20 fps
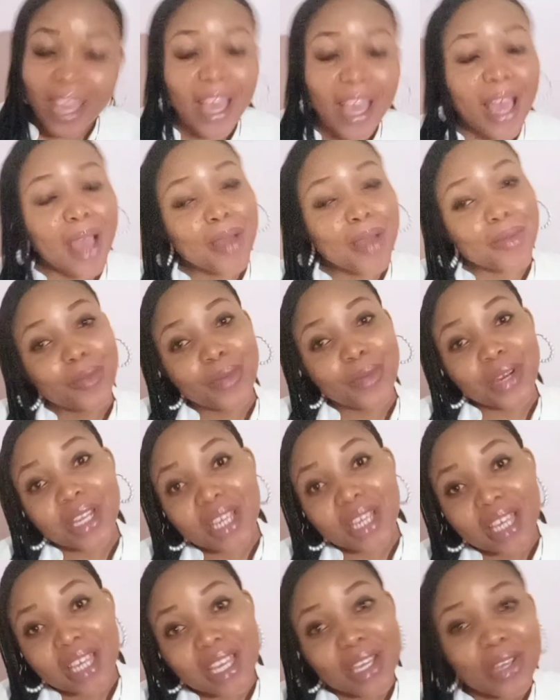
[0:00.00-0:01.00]

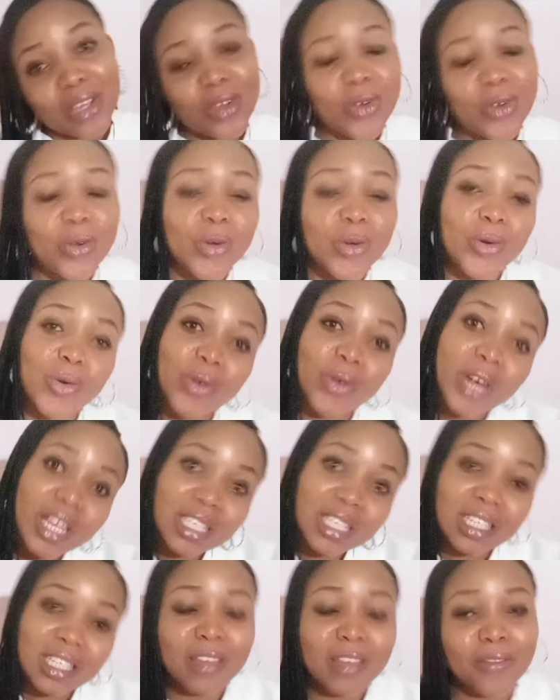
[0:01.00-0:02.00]
bringing you great
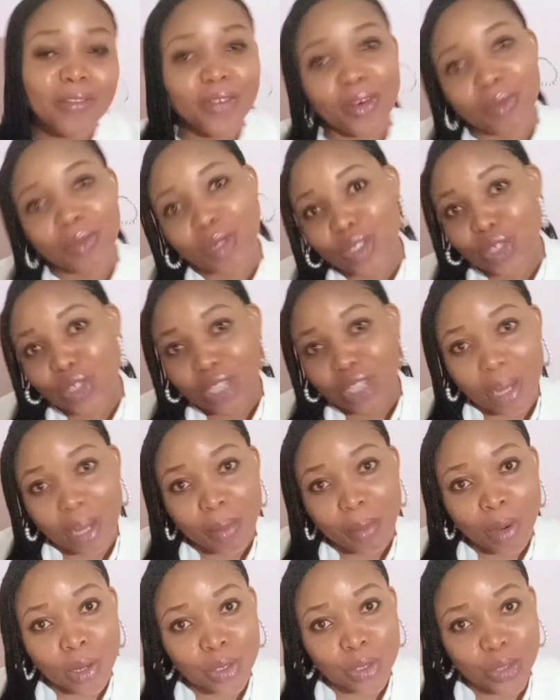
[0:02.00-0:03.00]
information about
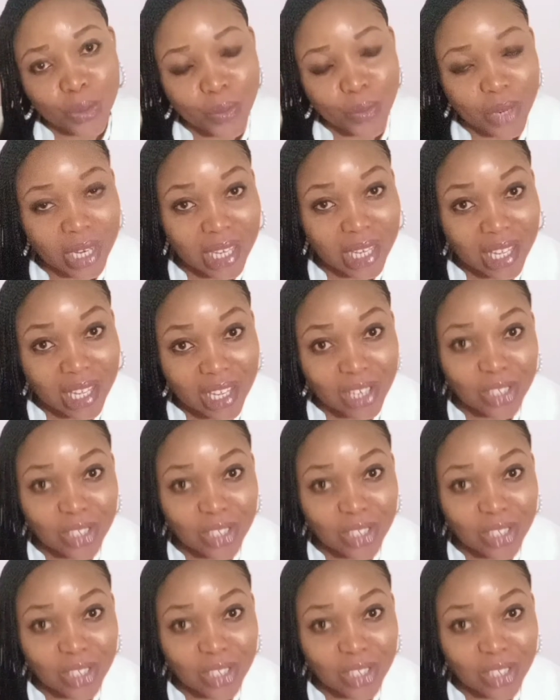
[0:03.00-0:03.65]
your medication,